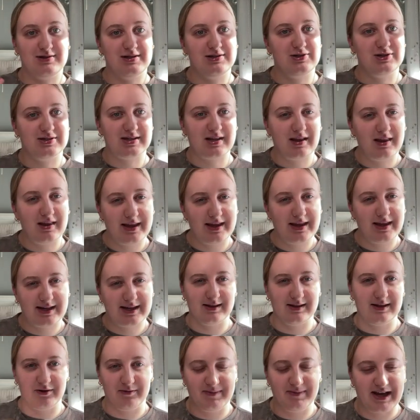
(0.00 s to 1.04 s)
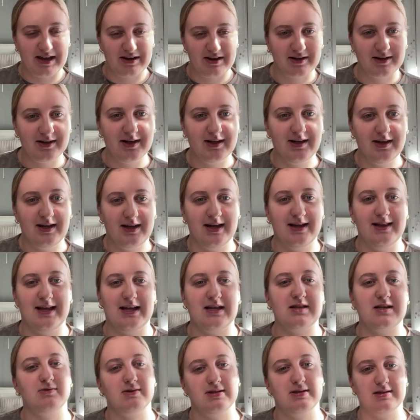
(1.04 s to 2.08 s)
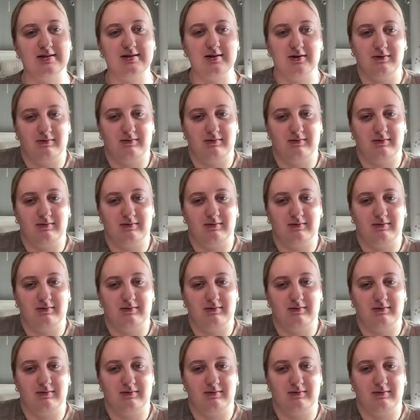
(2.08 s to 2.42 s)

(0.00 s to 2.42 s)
just clicks a little better. And that's what's so